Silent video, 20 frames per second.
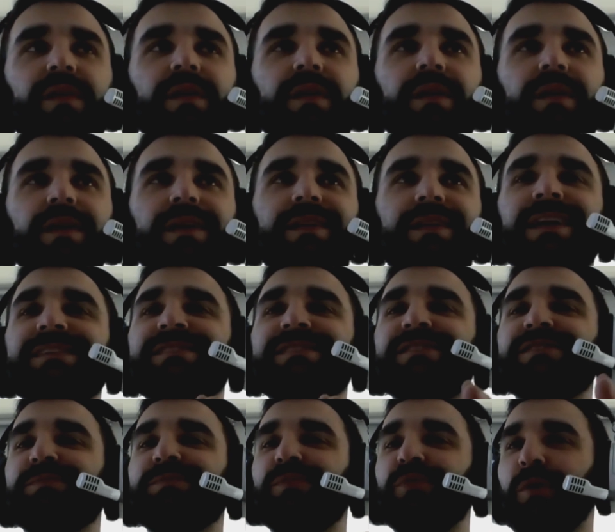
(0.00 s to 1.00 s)
has
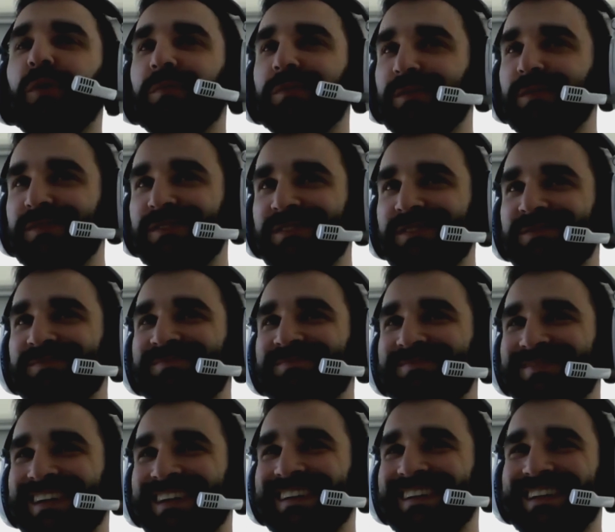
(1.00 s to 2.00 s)
its problems.
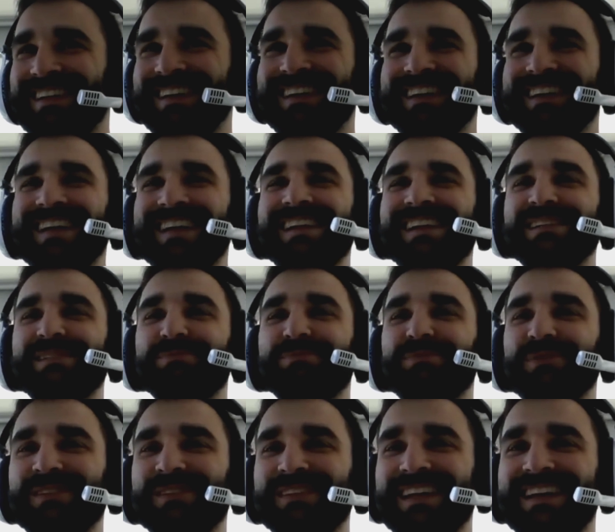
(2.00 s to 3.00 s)
Let's
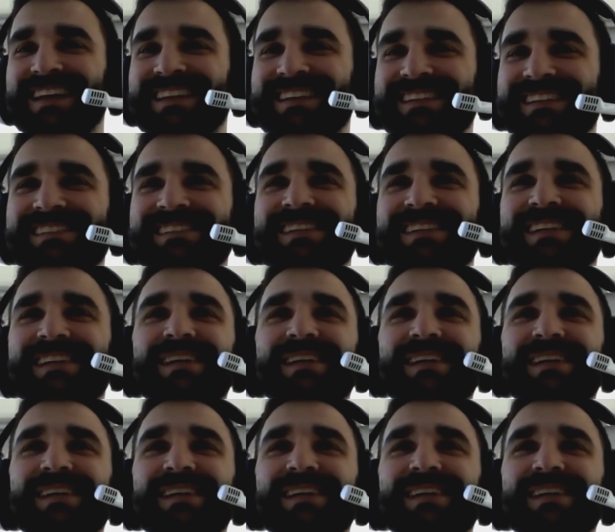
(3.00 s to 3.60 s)
put it like this.